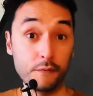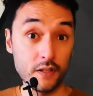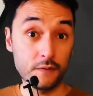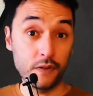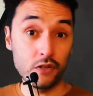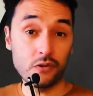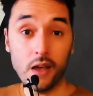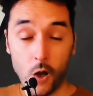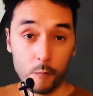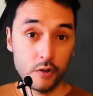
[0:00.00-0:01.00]
if this video
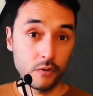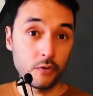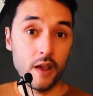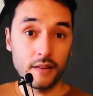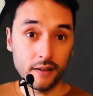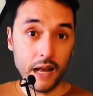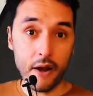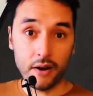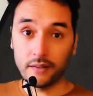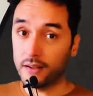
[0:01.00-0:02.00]
helped you create a
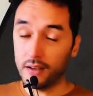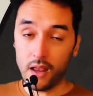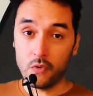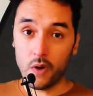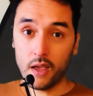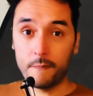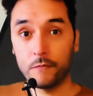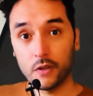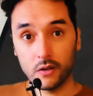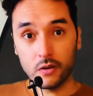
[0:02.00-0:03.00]
character in any way,
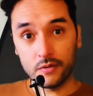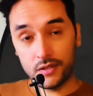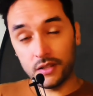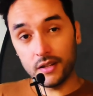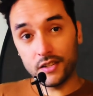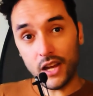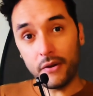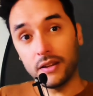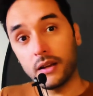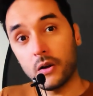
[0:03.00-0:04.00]
consider
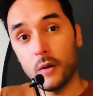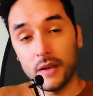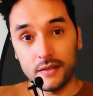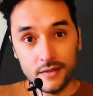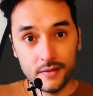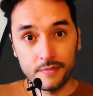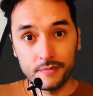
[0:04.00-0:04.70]
sharing in the comments.